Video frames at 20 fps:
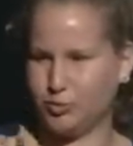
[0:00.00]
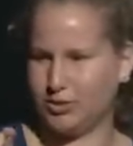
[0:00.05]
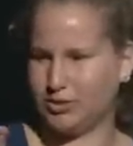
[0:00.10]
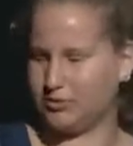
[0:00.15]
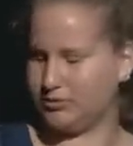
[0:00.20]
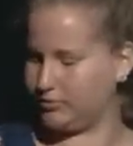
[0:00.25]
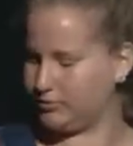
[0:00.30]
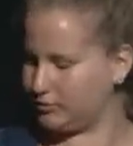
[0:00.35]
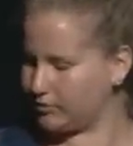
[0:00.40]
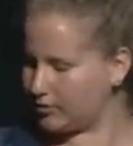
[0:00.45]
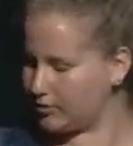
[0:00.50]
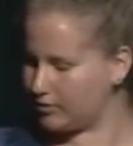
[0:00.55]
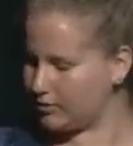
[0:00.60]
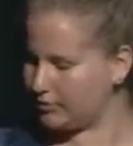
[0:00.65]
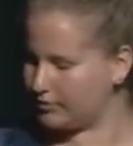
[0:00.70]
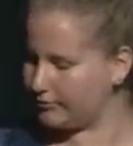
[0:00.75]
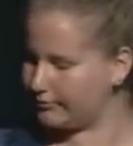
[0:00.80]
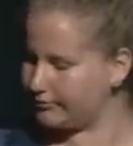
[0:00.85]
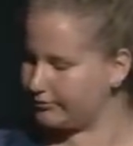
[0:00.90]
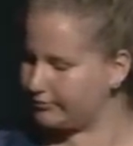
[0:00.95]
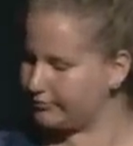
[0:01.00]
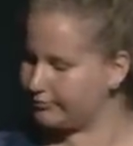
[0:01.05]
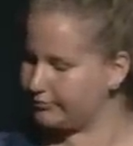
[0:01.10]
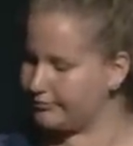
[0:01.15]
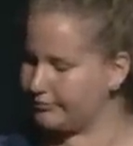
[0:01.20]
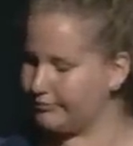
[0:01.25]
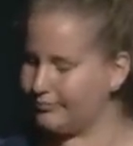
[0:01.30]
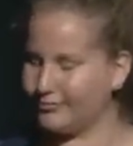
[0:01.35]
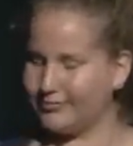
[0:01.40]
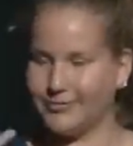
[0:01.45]
She was also
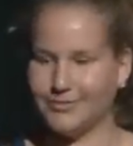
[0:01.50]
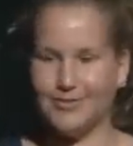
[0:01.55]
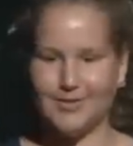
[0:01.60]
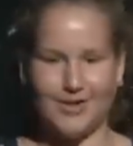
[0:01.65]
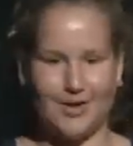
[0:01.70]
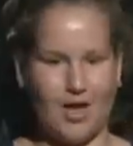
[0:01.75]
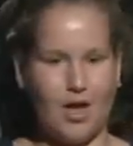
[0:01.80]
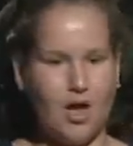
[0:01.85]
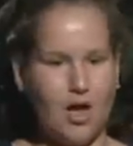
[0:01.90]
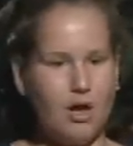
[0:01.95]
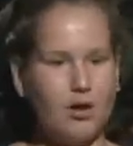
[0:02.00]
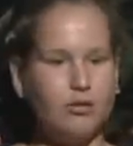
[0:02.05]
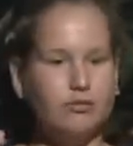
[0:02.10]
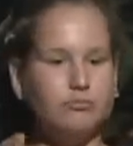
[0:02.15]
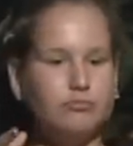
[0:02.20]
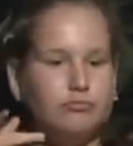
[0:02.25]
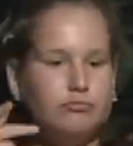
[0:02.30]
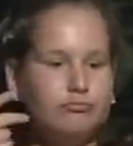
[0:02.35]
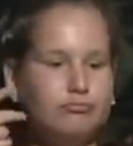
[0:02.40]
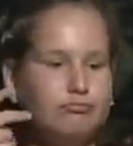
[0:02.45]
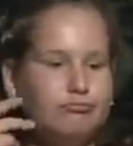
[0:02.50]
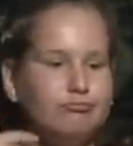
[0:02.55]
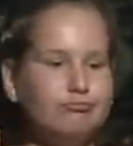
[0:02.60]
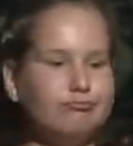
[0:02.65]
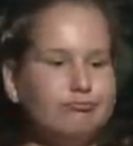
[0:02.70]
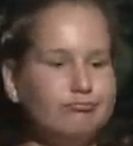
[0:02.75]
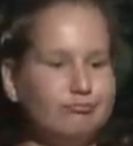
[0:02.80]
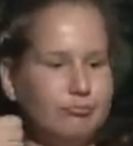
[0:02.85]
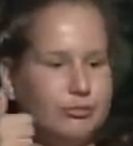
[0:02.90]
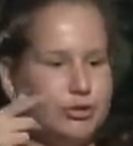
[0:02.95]
the producer and director of the
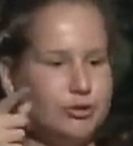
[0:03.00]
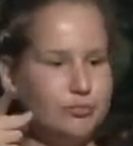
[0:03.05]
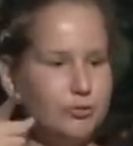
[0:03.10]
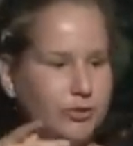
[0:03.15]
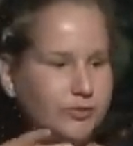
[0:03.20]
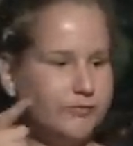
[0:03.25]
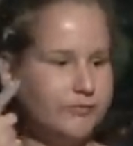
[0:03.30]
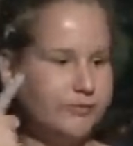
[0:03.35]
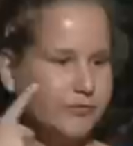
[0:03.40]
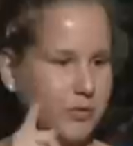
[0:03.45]
World Deaf